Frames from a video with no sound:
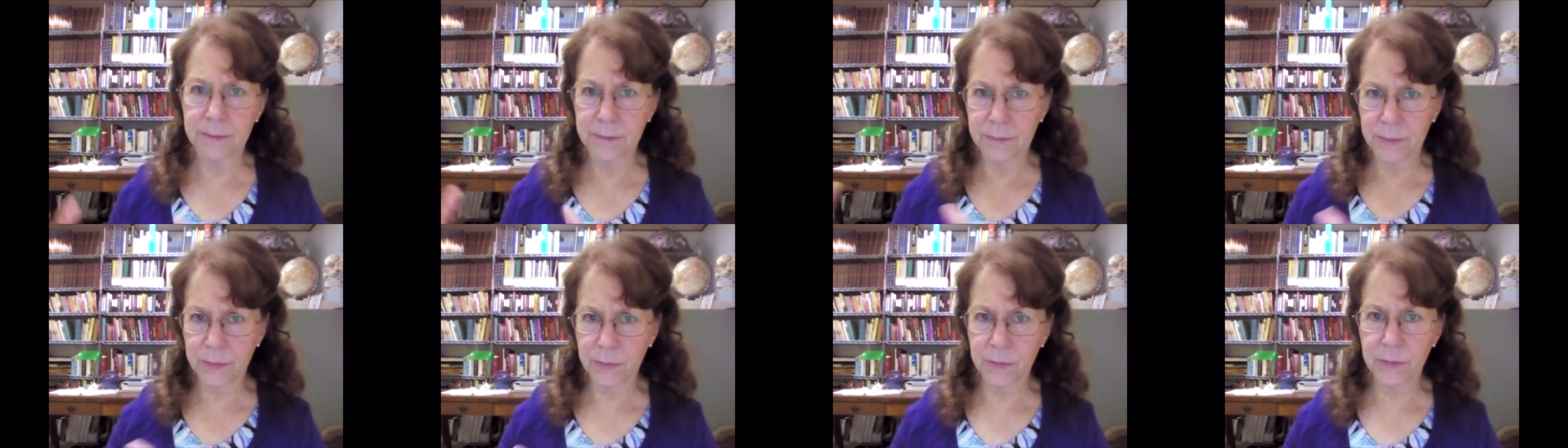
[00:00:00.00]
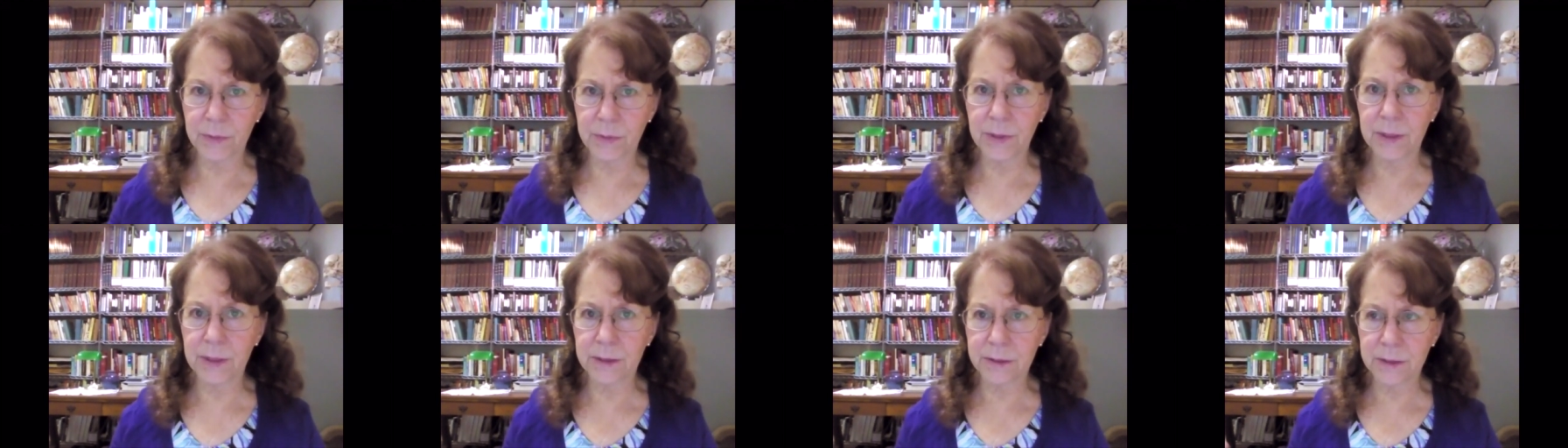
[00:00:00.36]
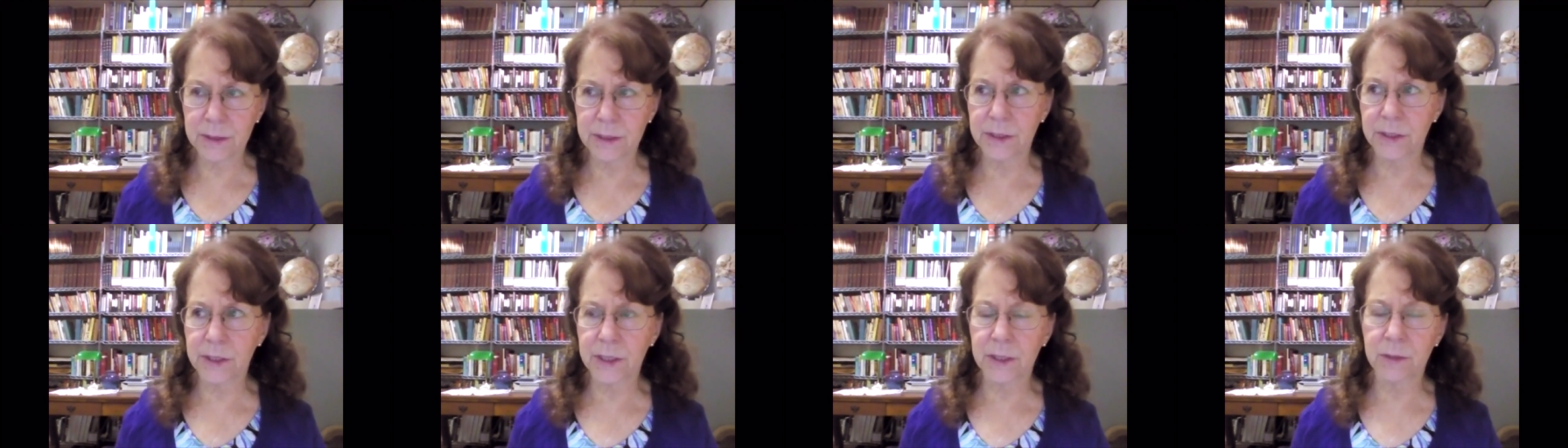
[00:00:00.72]
through their
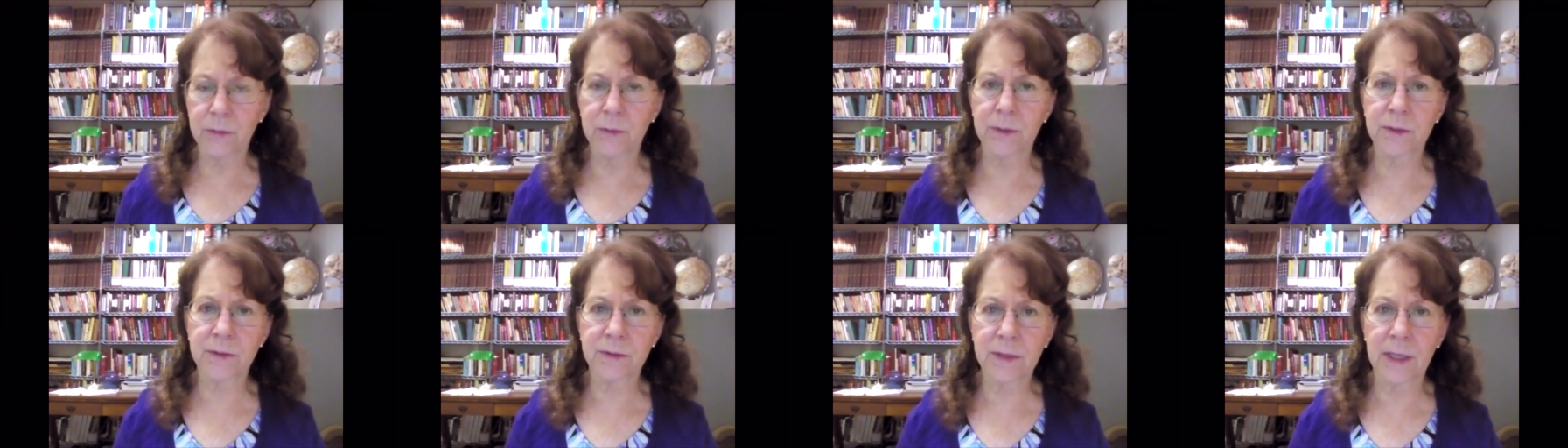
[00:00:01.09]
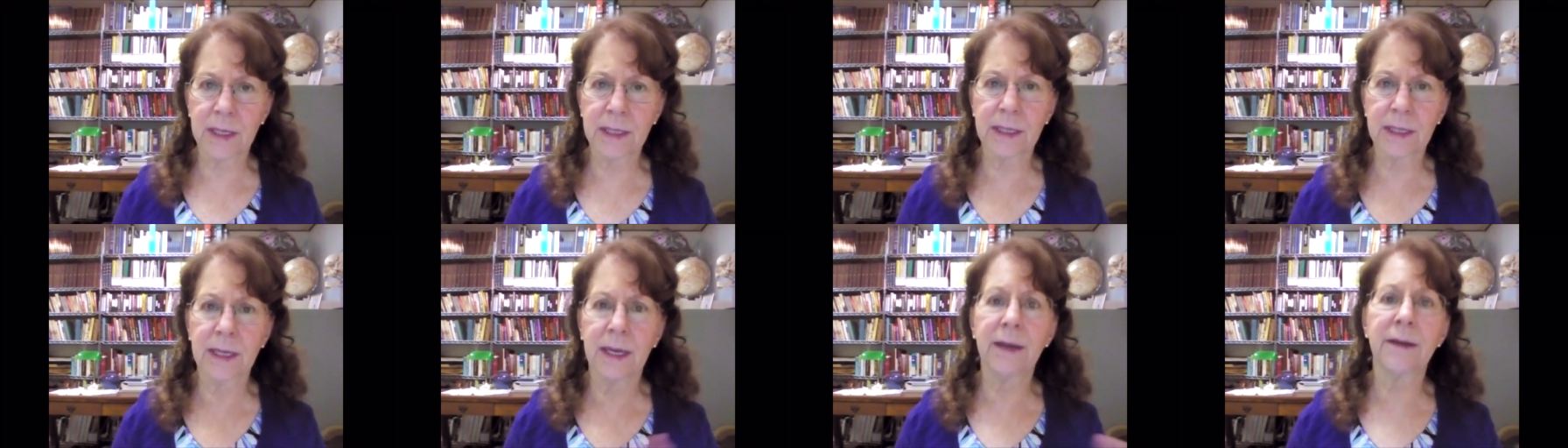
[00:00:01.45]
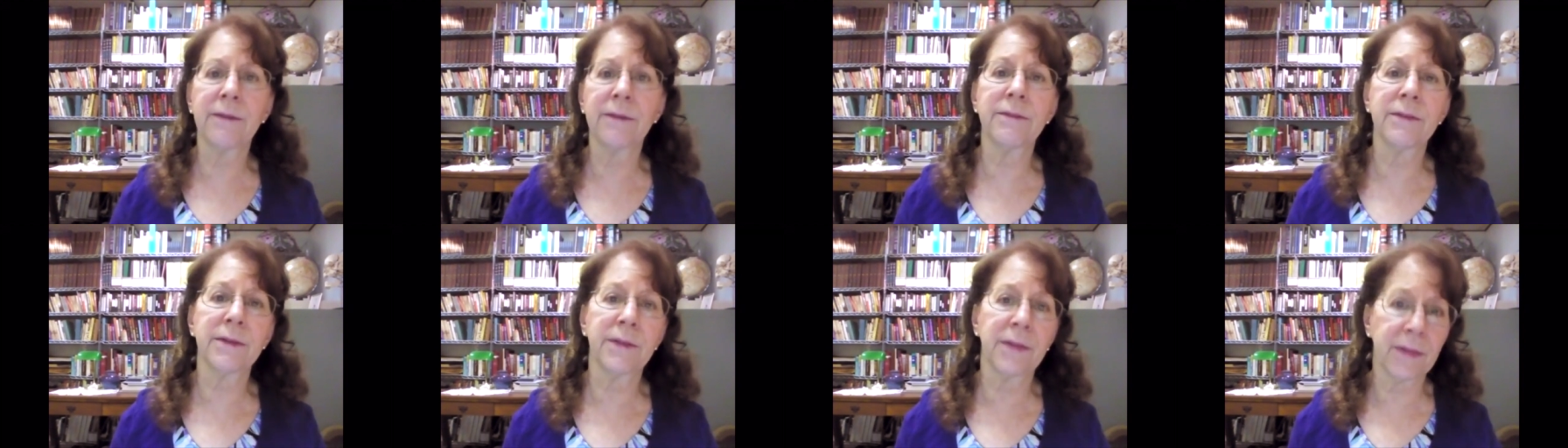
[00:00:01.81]
teaching was that
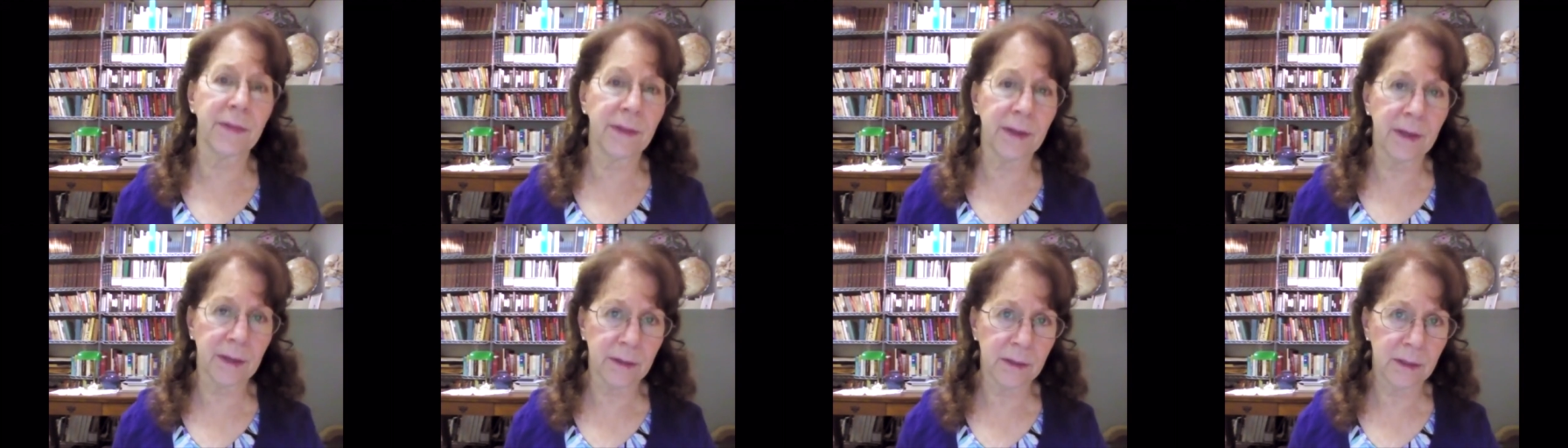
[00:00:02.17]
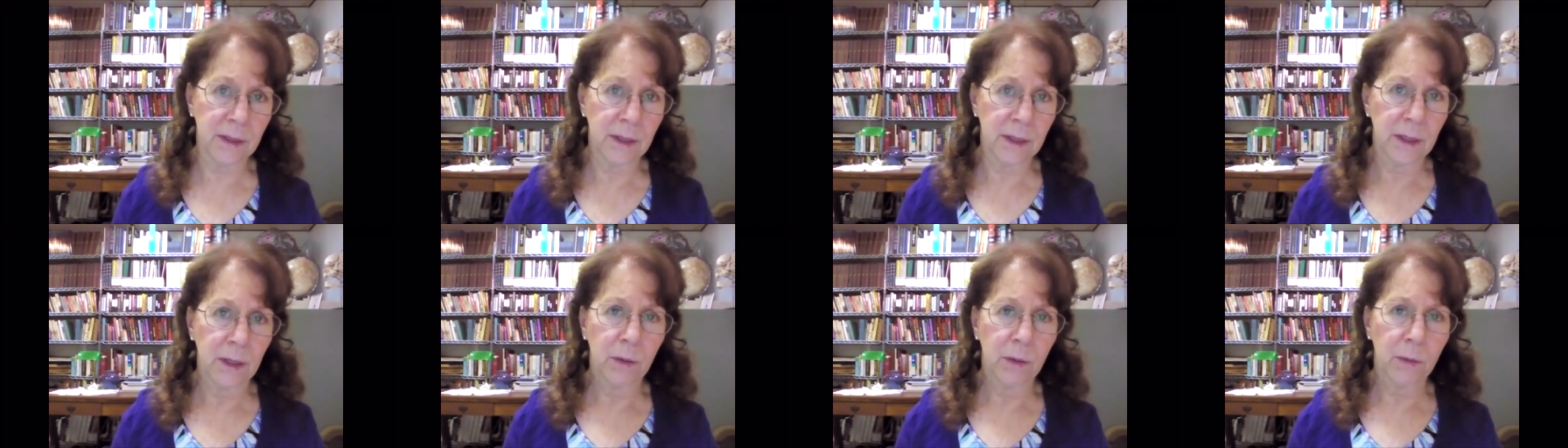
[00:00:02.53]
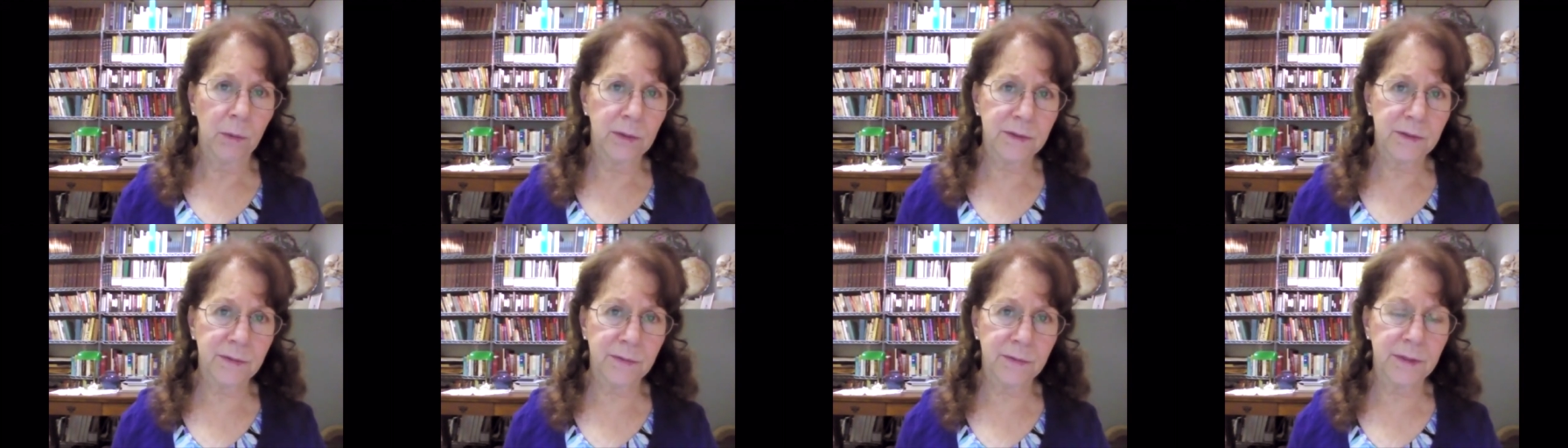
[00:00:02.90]
everything
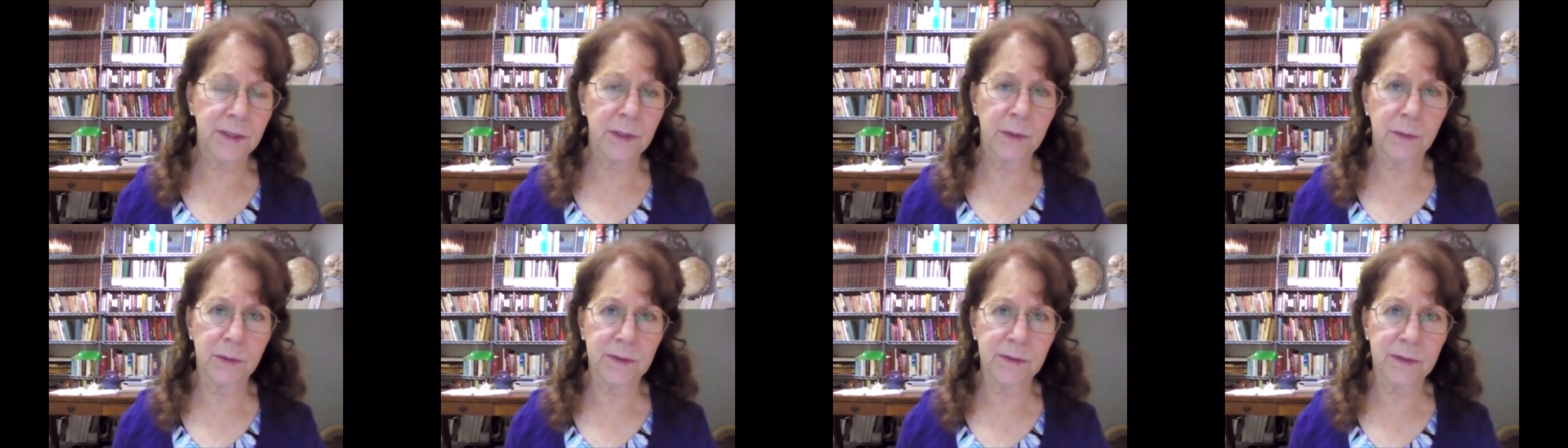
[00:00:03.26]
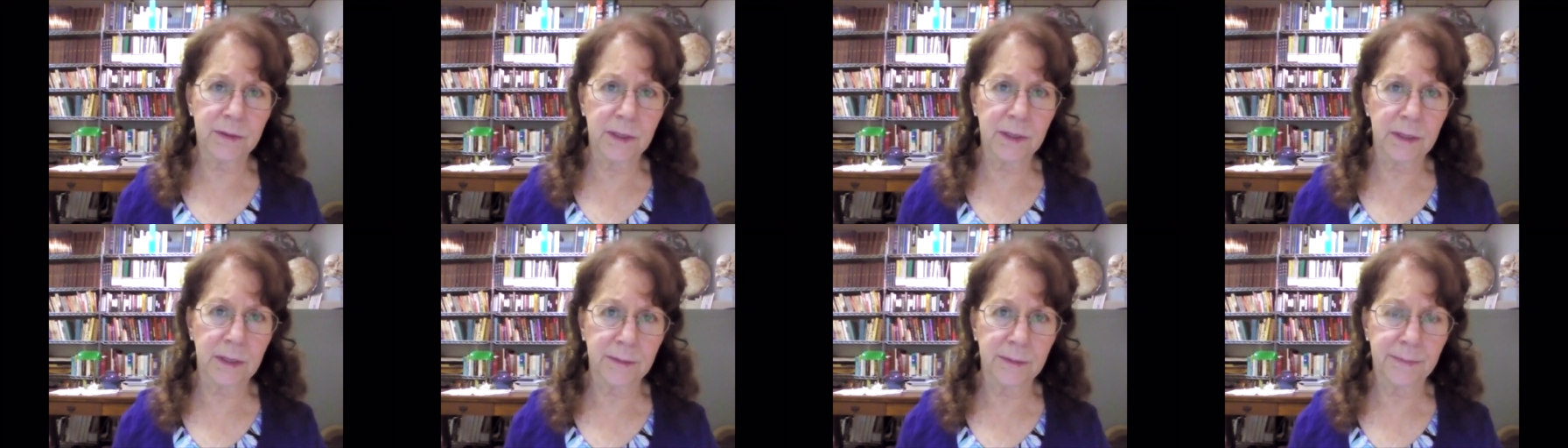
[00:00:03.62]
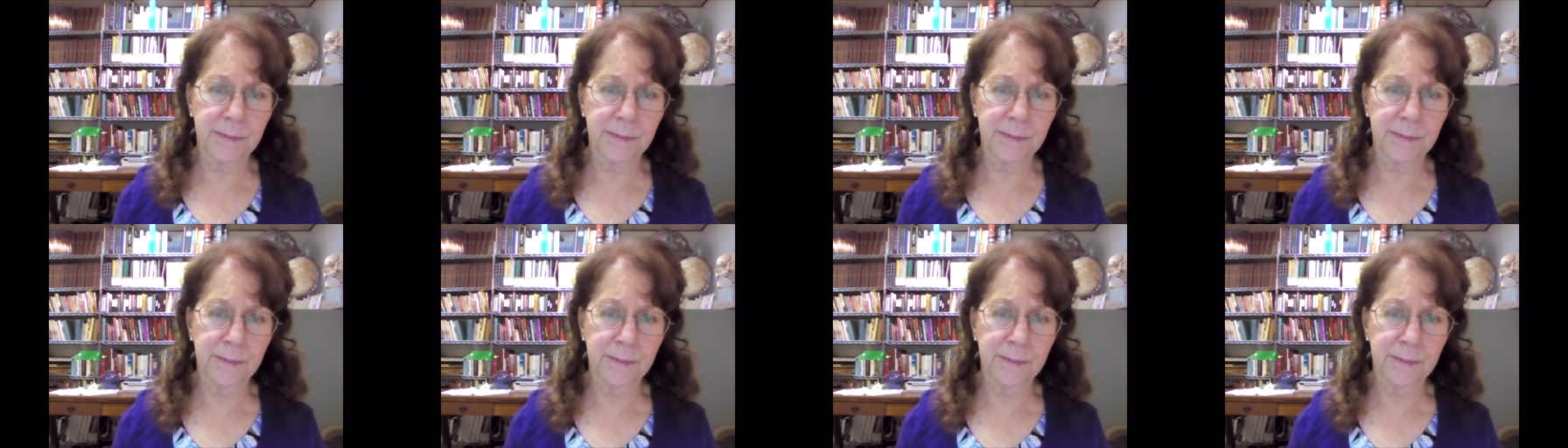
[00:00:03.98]
was frequency